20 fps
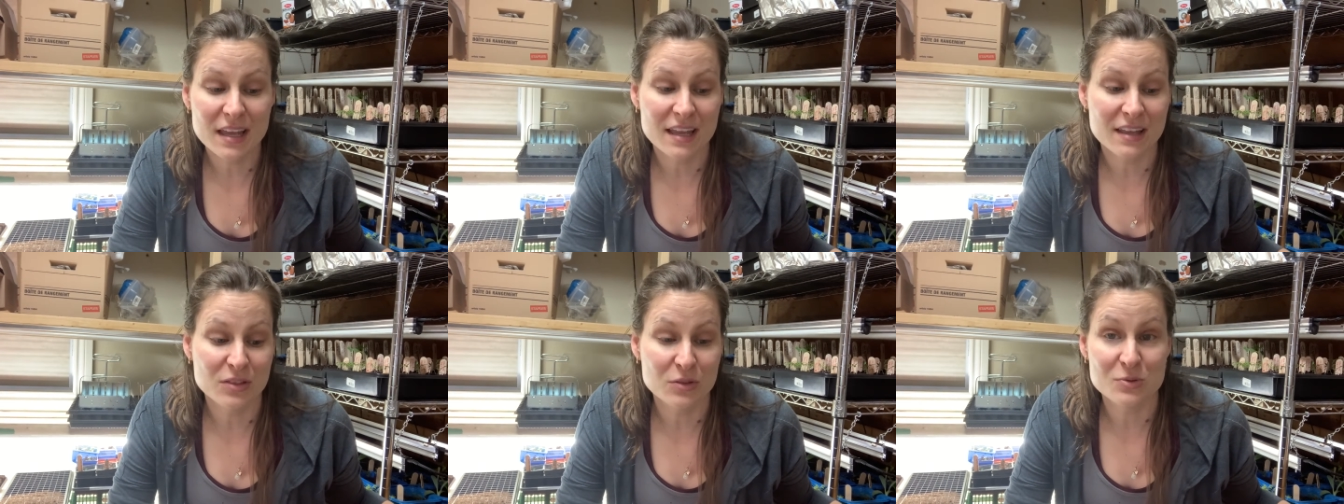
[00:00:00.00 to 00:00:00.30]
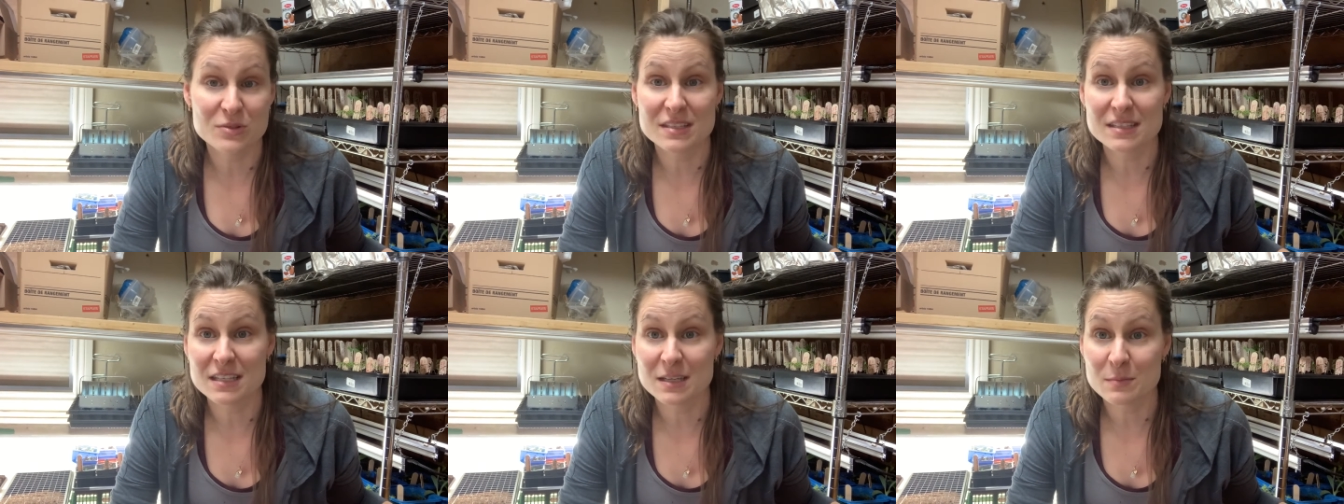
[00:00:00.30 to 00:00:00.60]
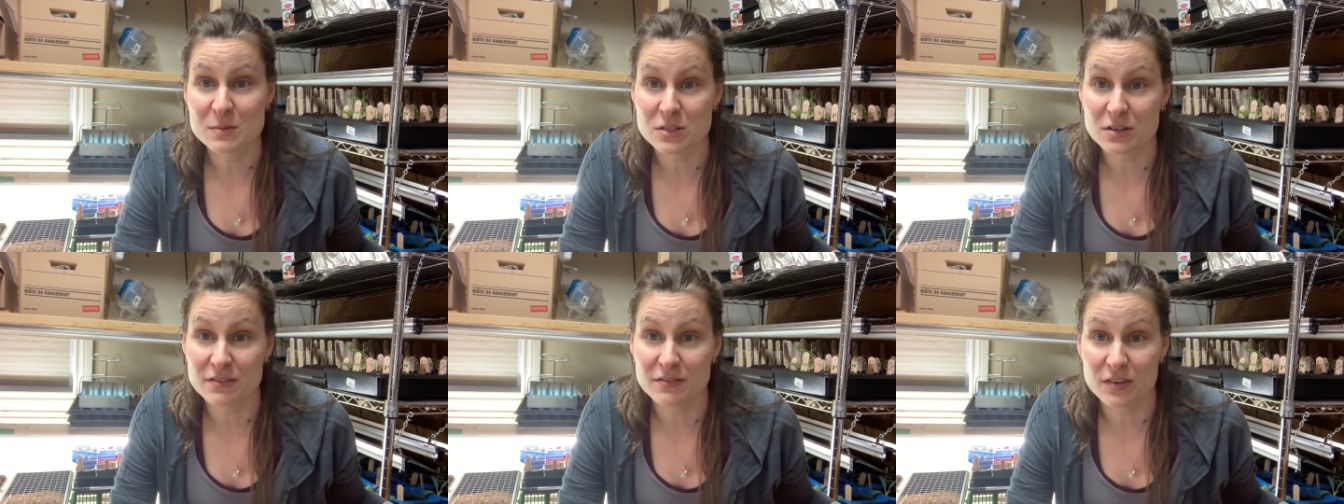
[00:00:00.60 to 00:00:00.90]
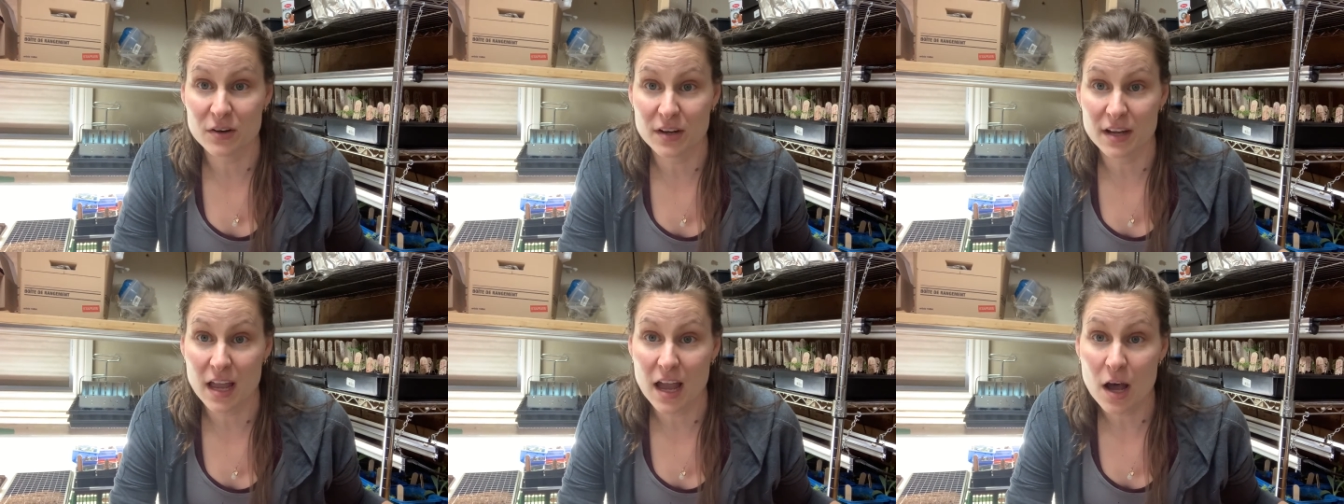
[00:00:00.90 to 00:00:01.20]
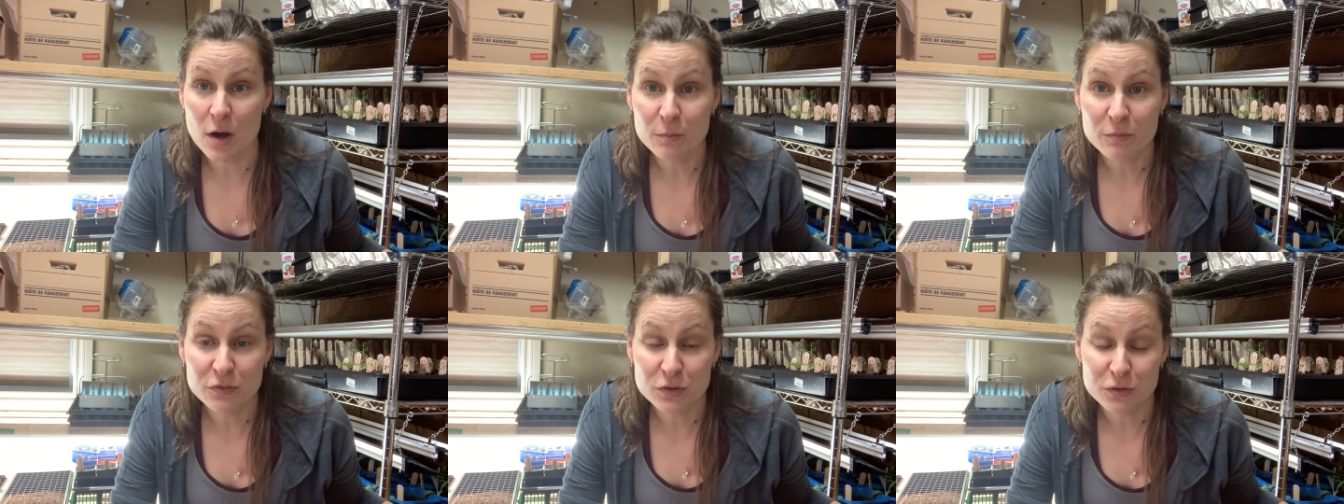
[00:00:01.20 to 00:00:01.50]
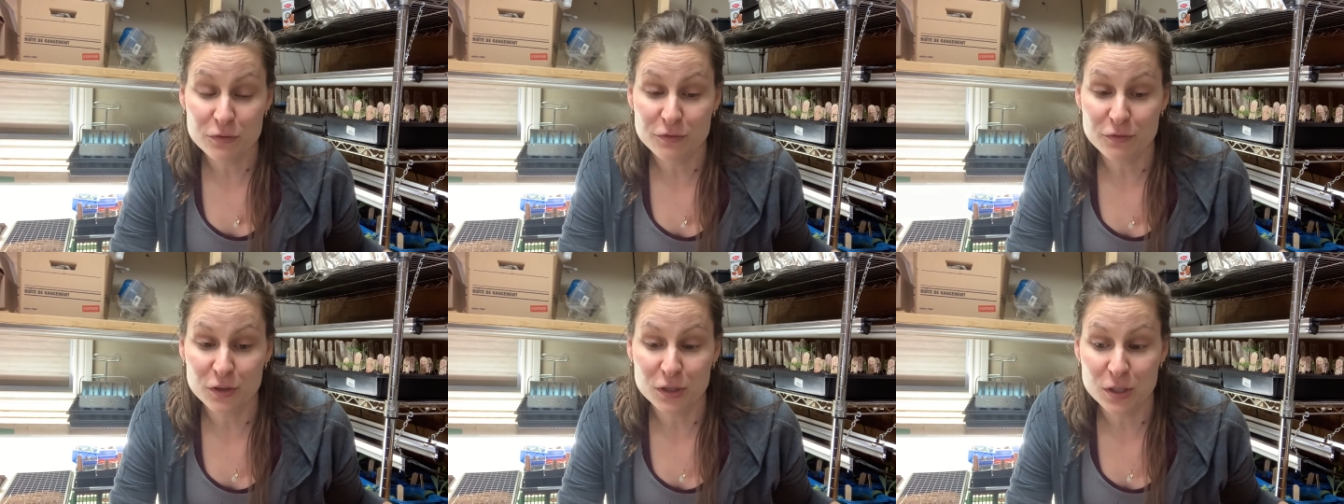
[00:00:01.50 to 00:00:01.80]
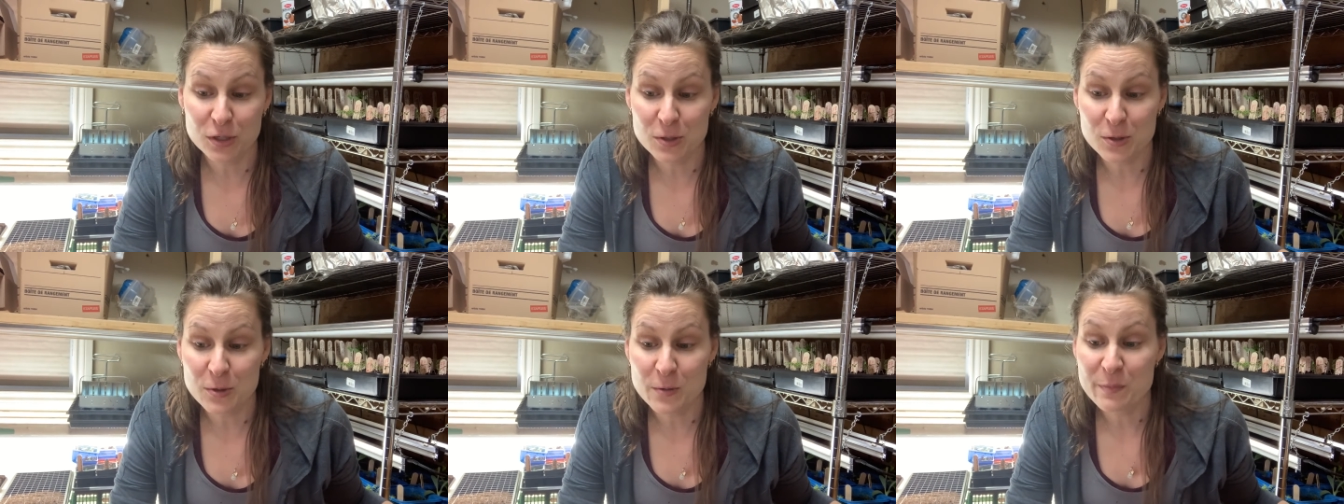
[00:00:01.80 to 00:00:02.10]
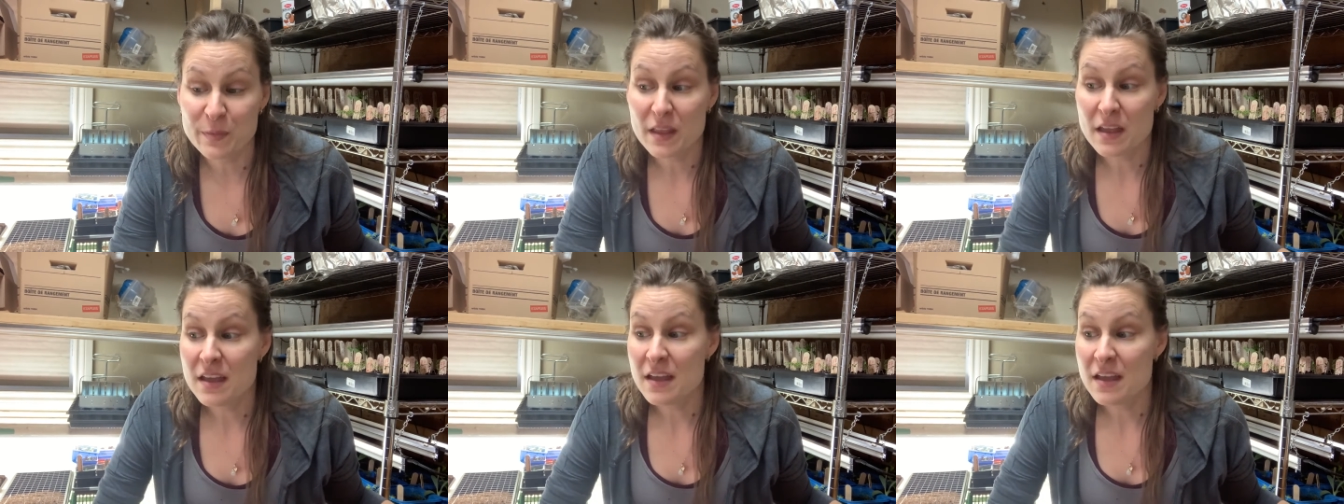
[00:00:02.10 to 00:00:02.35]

and those tips are very helpful for you.